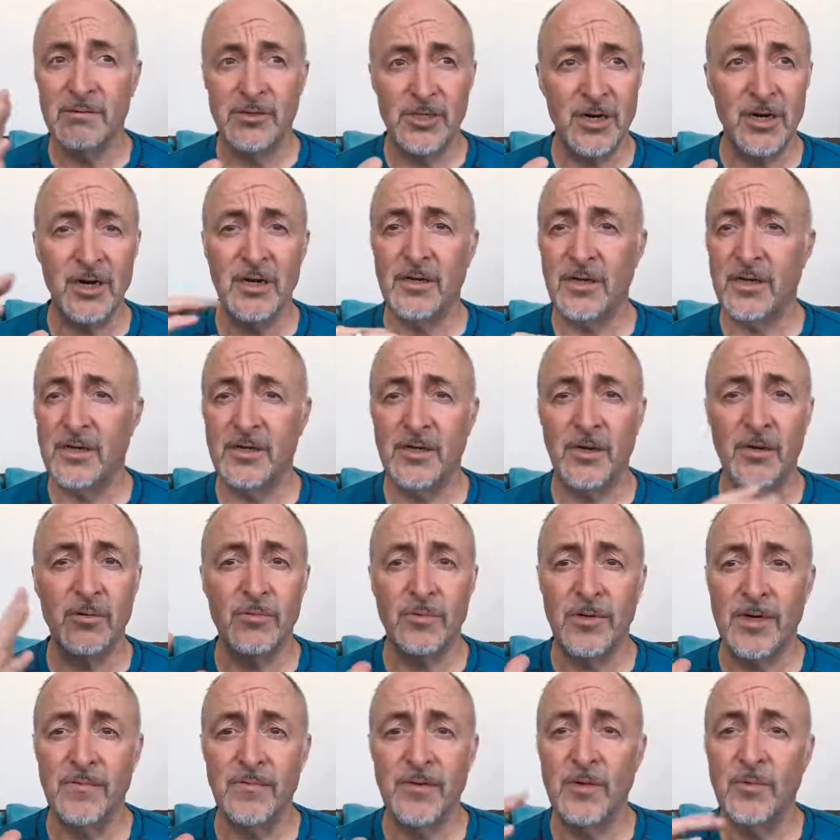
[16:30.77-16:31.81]
child, adult,
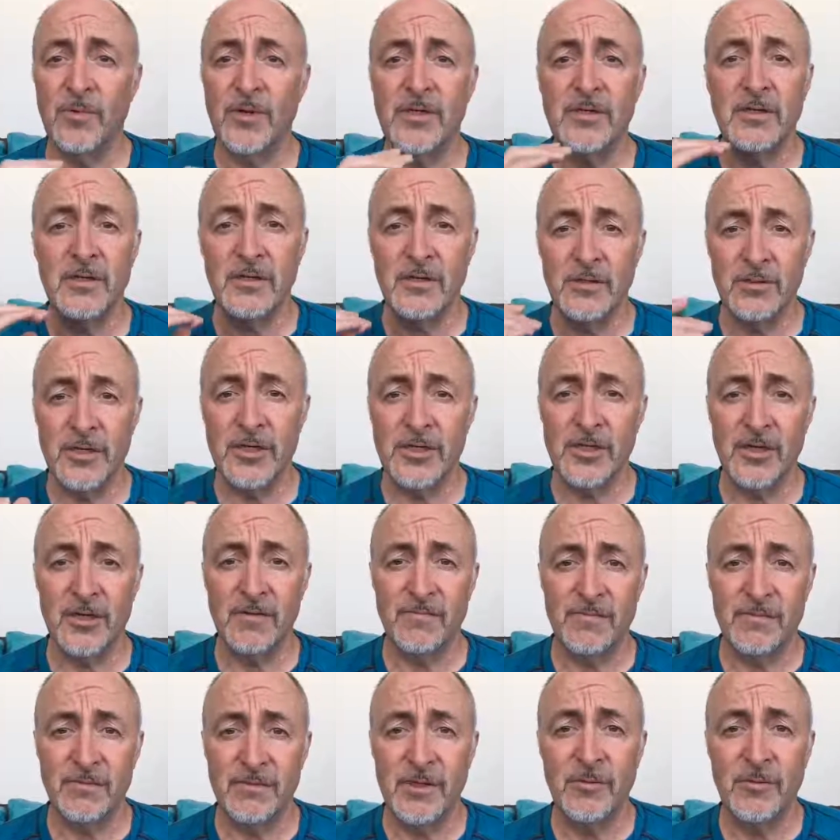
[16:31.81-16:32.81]
whatever you want, you can do it yourself.